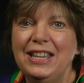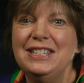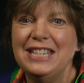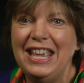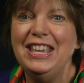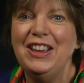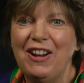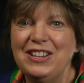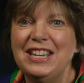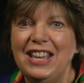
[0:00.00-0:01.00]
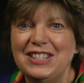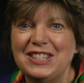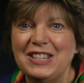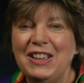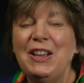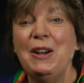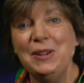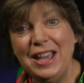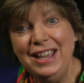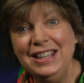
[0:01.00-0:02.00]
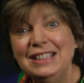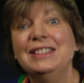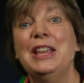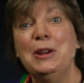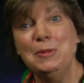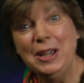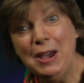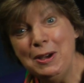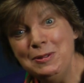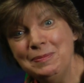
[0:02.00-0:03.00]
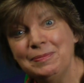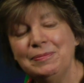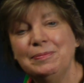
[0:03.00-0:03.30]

in taking our tests. Okay, here we go.